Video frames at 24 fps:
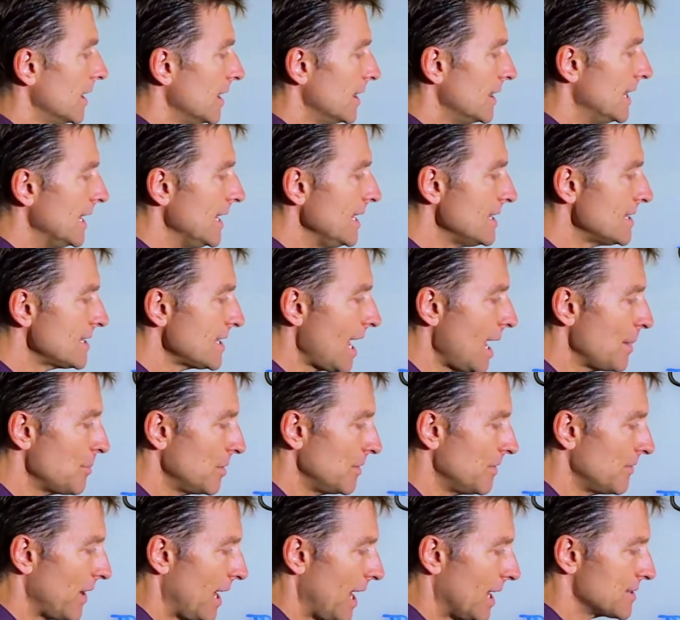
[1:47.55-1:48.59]
These type
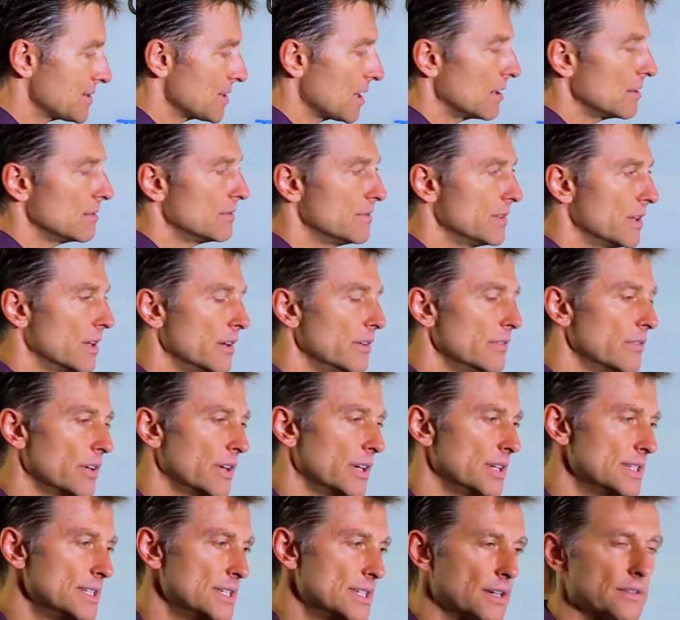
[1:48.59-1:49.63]
of fats are very,
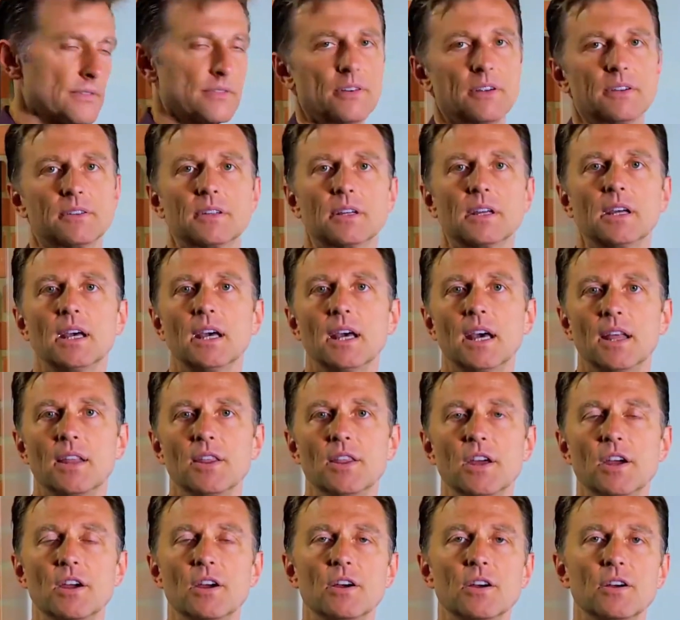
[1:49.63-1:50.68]
very different.
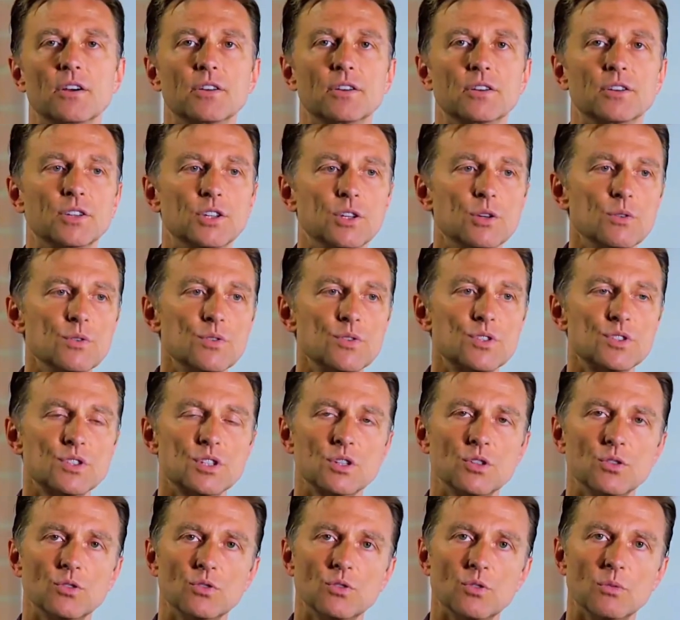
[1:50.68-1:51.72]
They're used
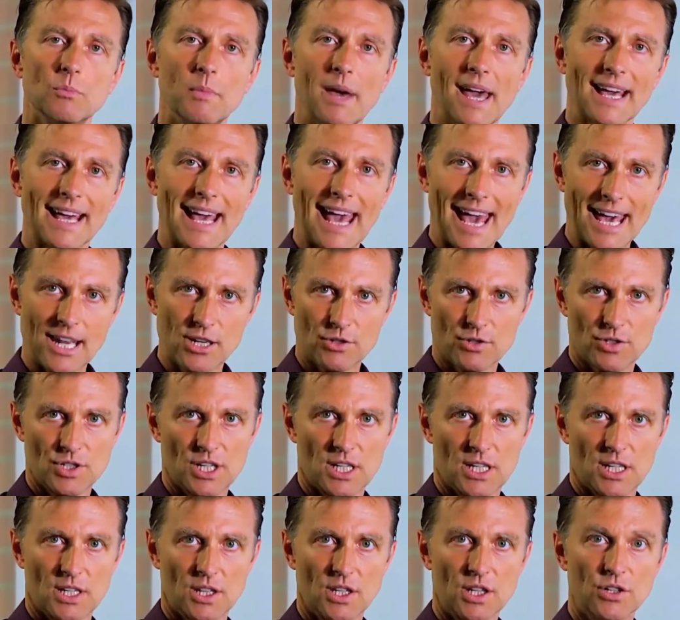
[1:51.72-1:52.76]
to make
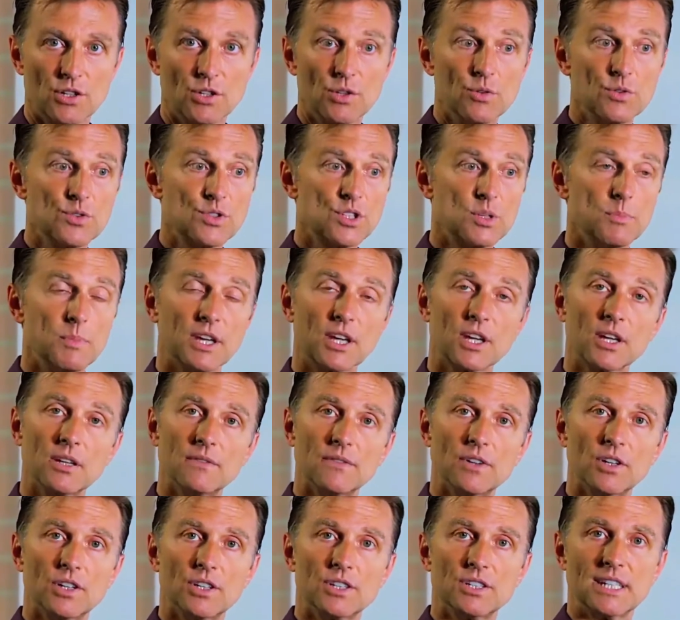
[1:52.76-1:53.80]
energy. They're used to be
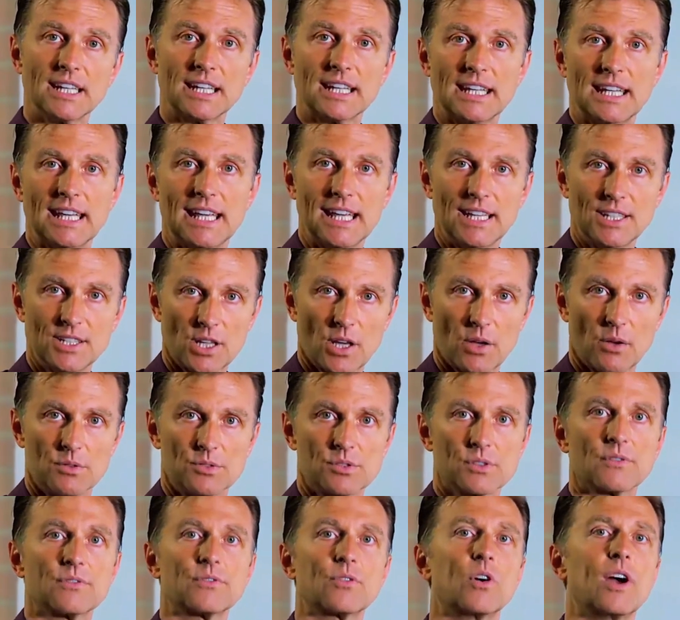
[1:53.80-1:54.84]
converted to
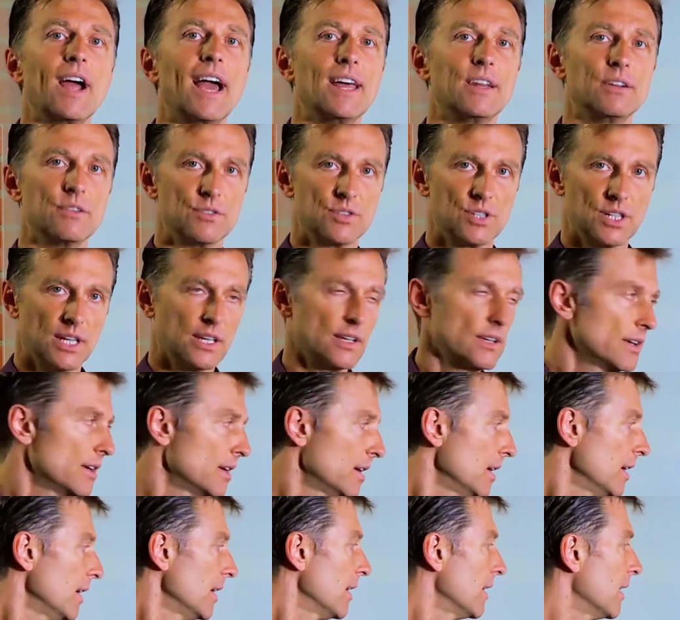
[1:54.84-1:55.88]
ketones for energy.
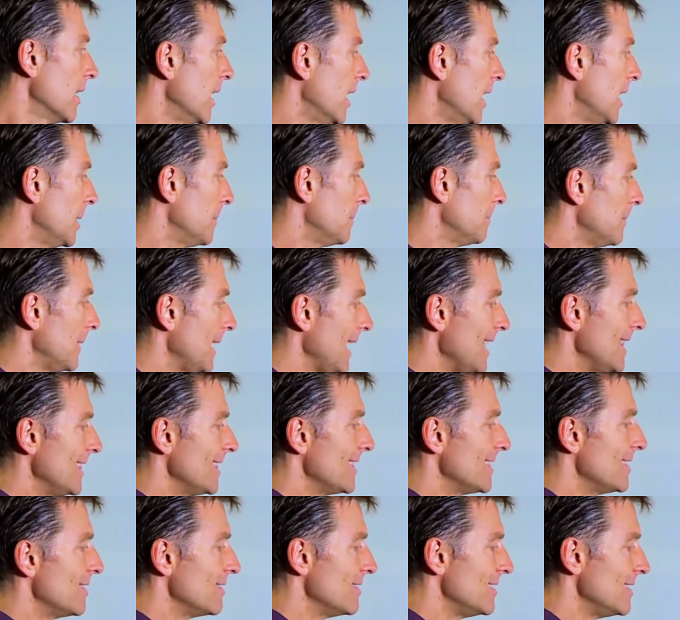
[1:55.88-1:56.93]

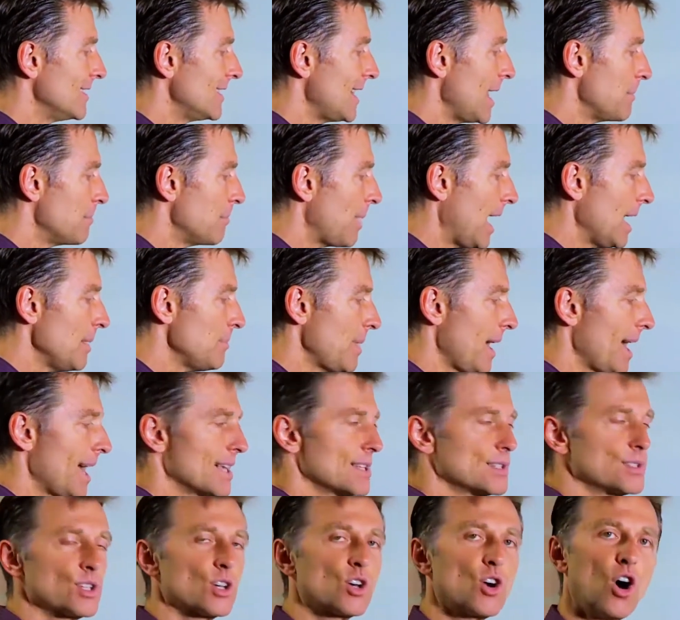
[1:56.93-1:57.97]
And they
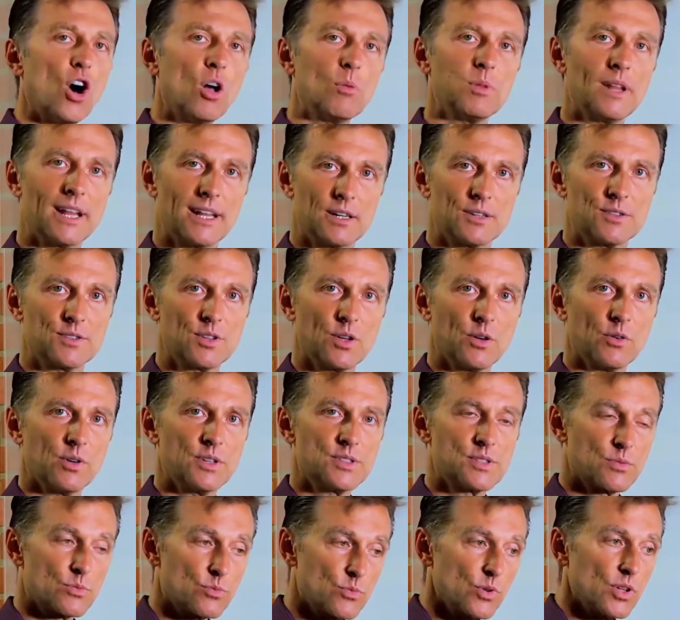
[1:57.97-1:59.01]
bypass the gallbladder. So
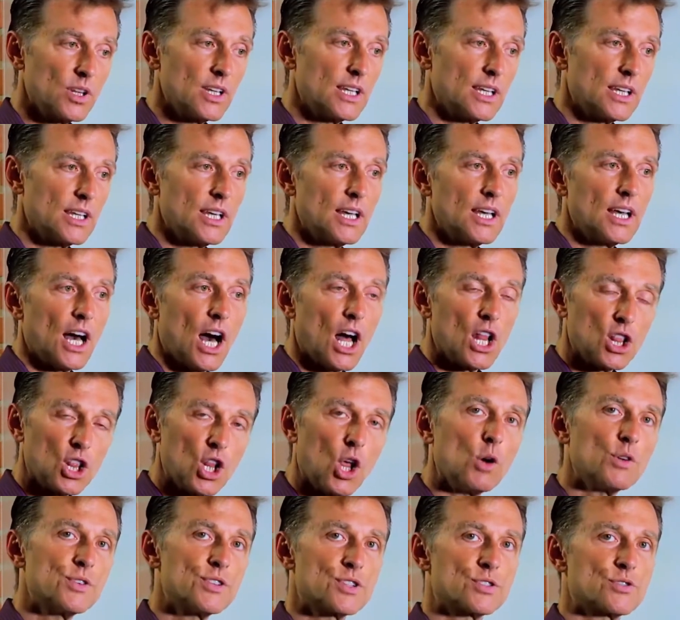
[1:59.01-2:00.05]
it's really a
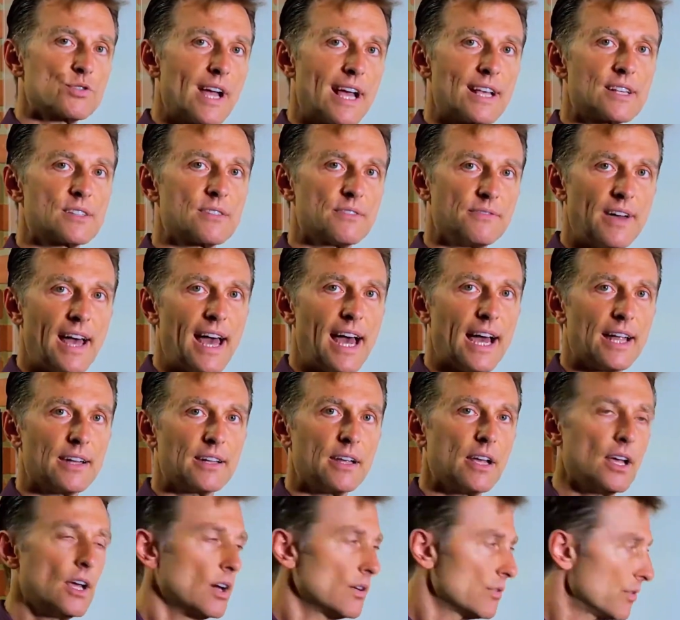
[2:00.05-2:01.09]
low stress
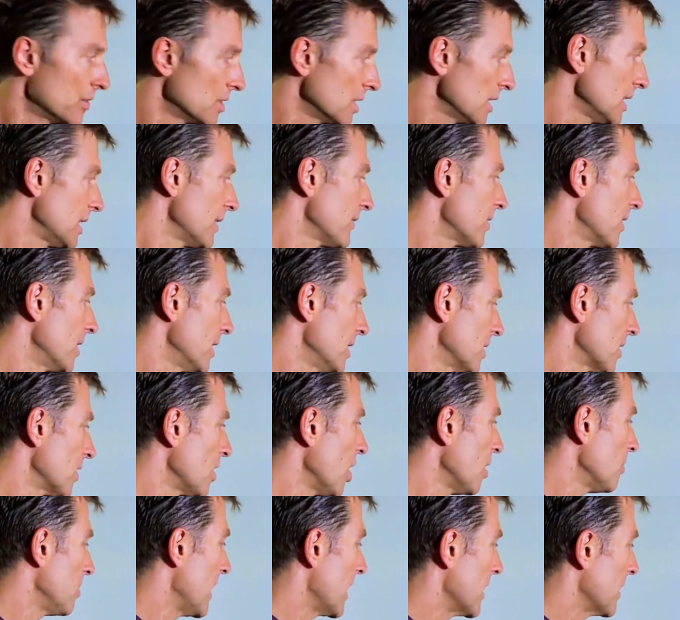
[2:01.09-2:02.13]
fat for the liver and the
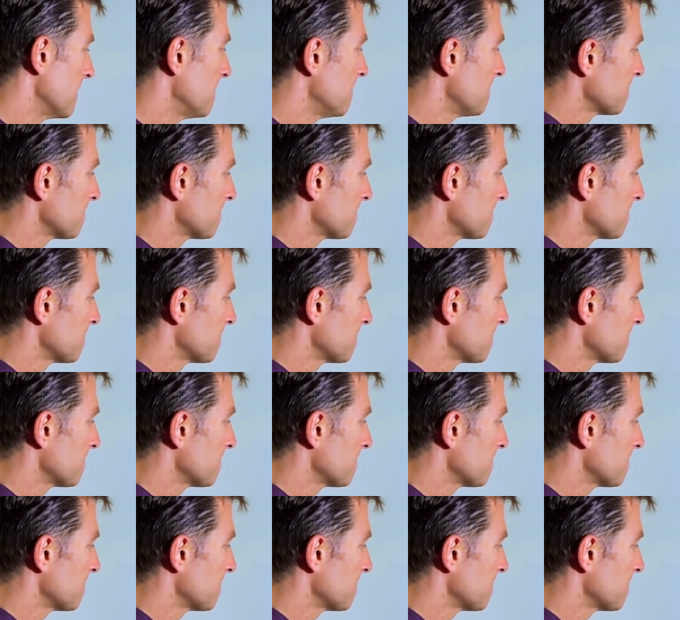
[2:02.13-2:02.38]
gallbladder.